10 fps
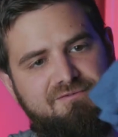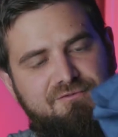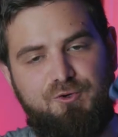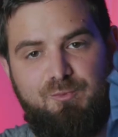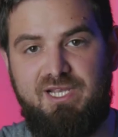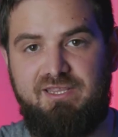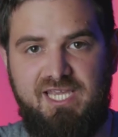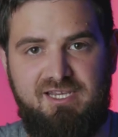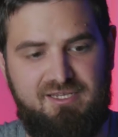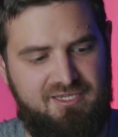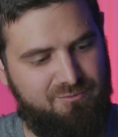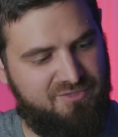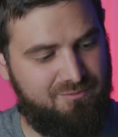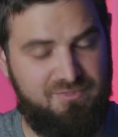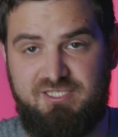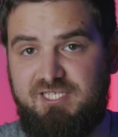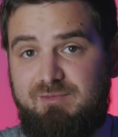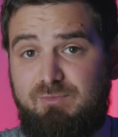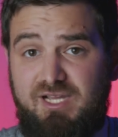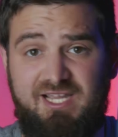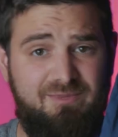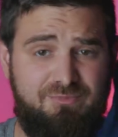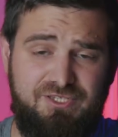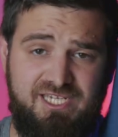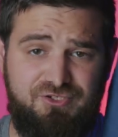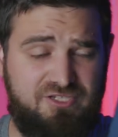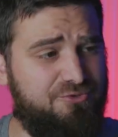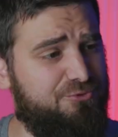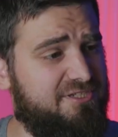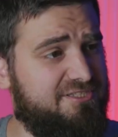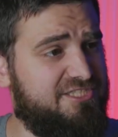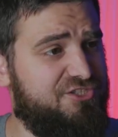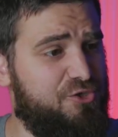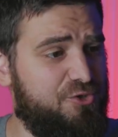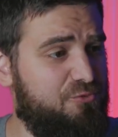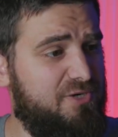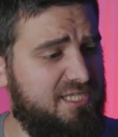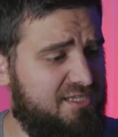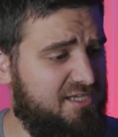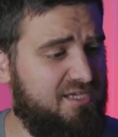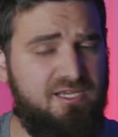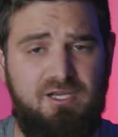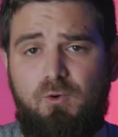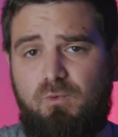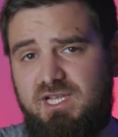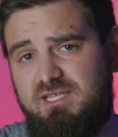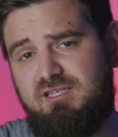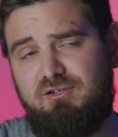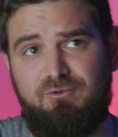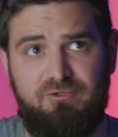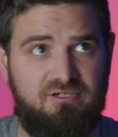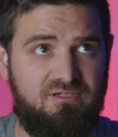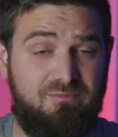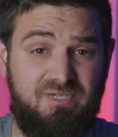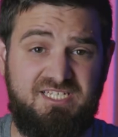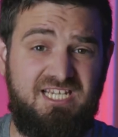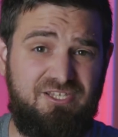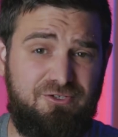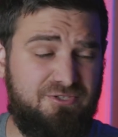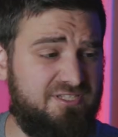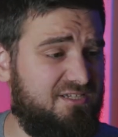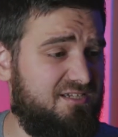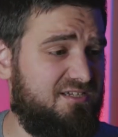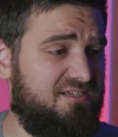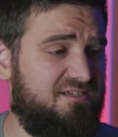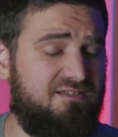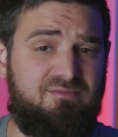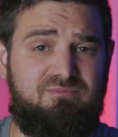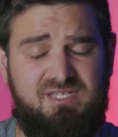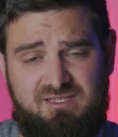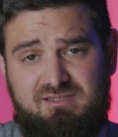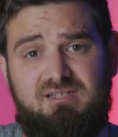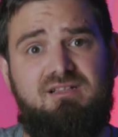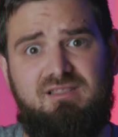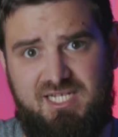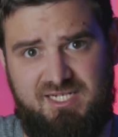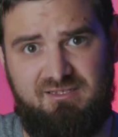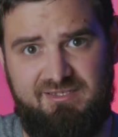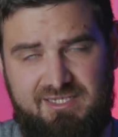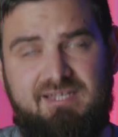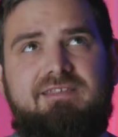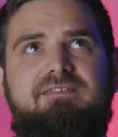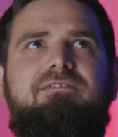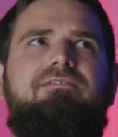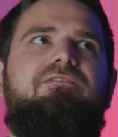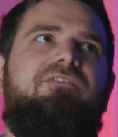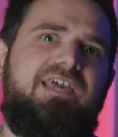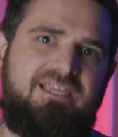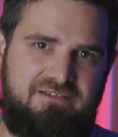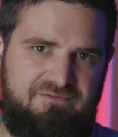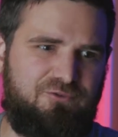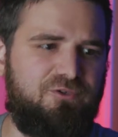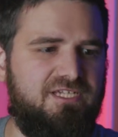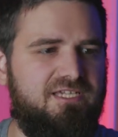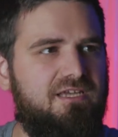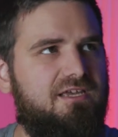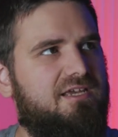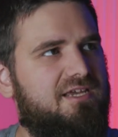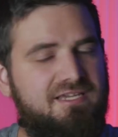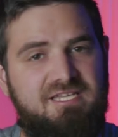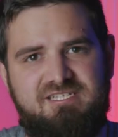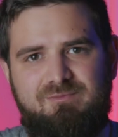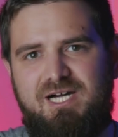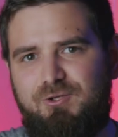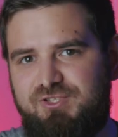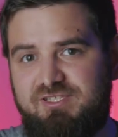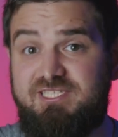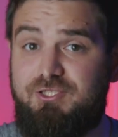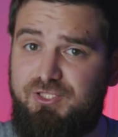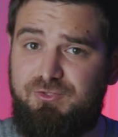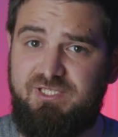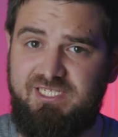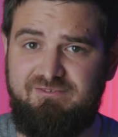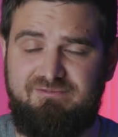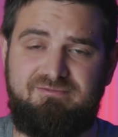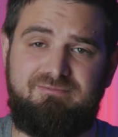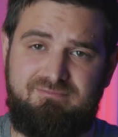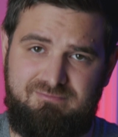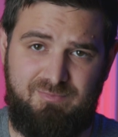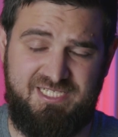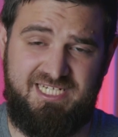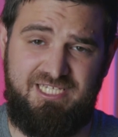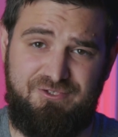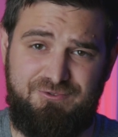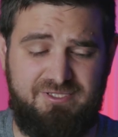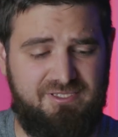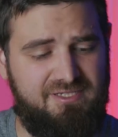for my neck and maybe some head protection during the strong wind or mosquitoes. But luckily and thankfully in the mountains you don't have mosquitoes,